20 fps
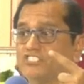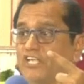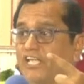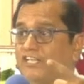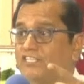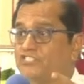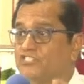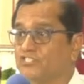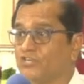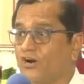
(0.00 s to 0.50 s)

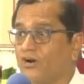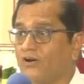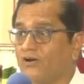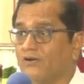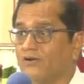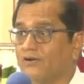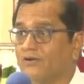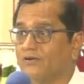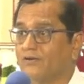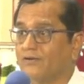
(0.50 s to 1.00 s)
change your
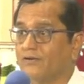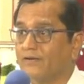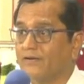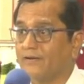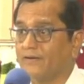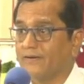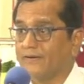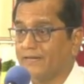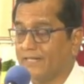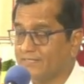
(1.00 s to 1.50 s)

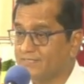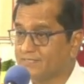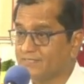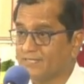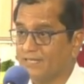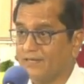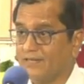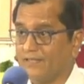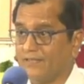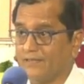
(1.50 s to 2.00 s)

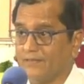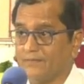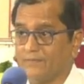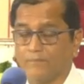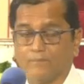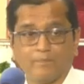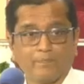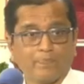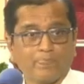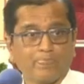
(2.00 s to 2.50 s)
destiny.
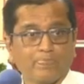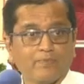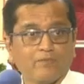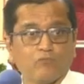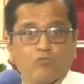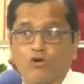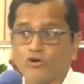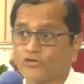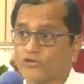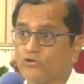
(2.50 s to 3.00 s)

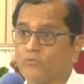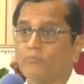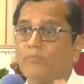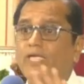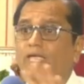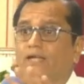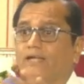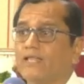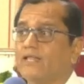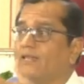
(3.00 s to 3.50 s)
What you
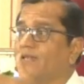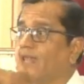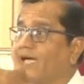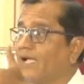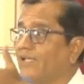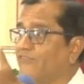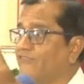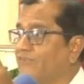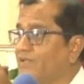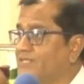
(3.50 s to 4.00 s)
meet in
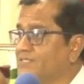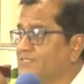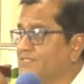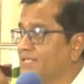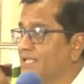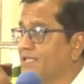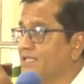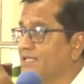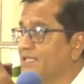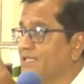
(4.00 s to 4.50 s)
life is